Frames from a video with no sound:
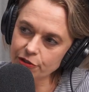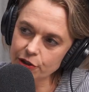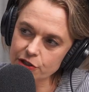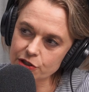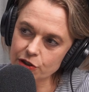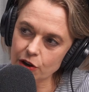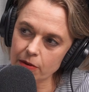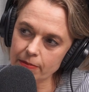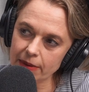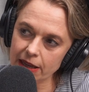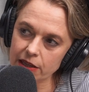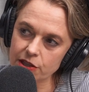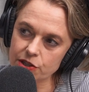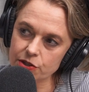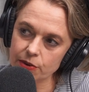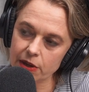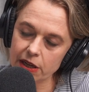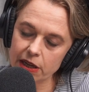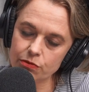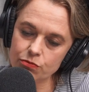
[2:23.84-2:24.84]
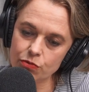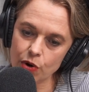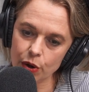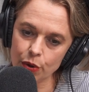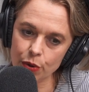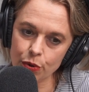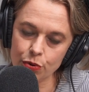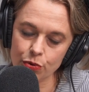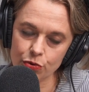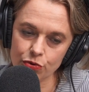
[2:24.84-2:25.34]
first got me into it. And
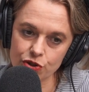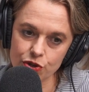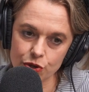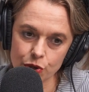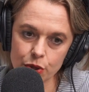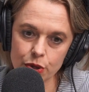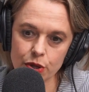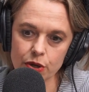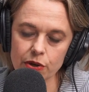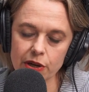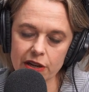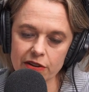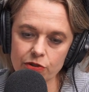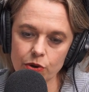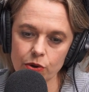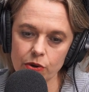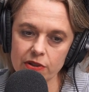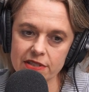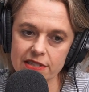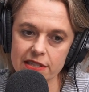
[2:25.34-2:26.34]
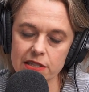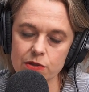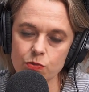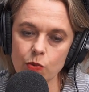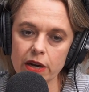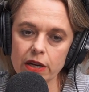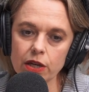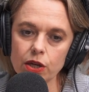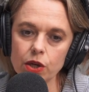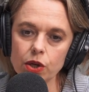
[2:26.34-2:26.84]
wrong shoe theory, of course, is
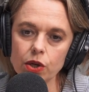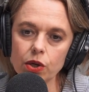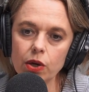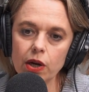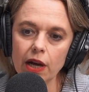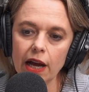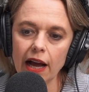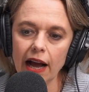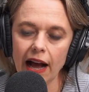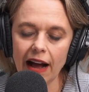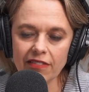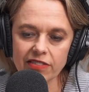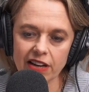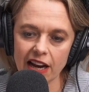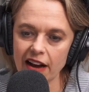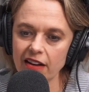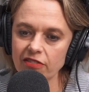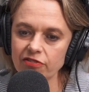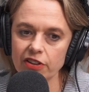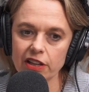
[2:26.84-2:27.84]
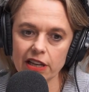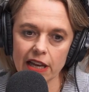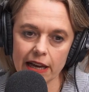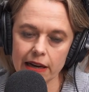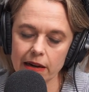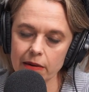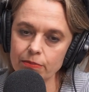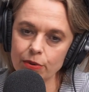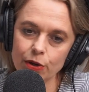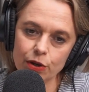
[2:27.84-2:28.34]
when you have an outfit like
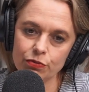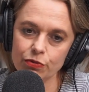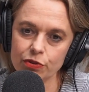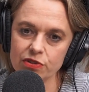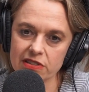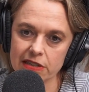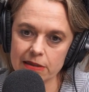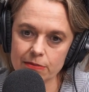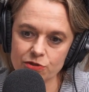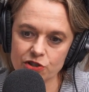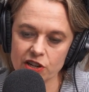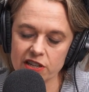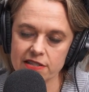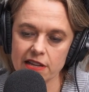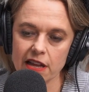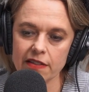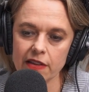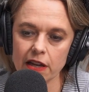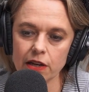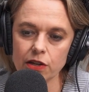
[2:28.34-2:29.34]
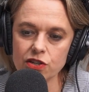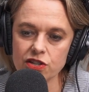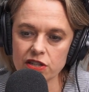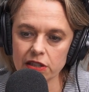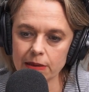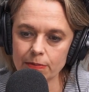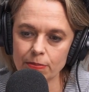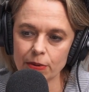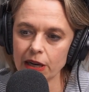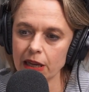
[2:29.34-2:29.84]
a beautiful slip dress and then you
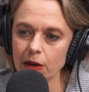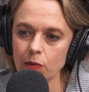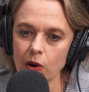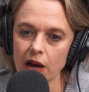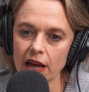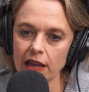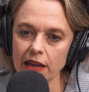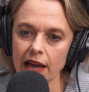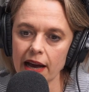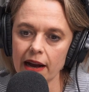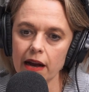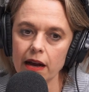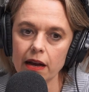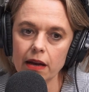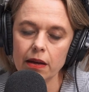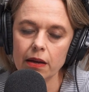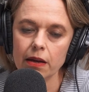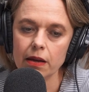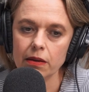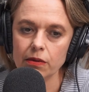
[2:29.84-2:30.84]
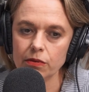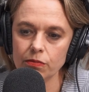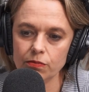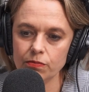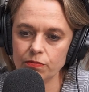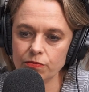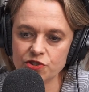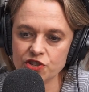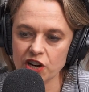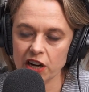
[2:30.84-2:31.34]
deliberately wear like
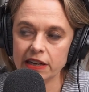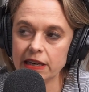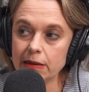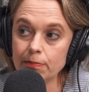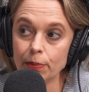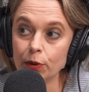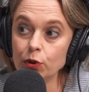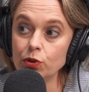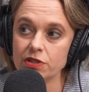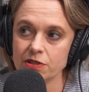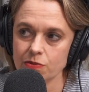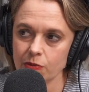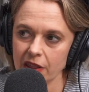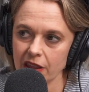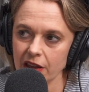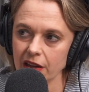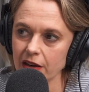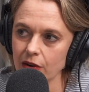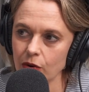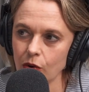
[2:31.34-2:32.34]
chunky boots with it,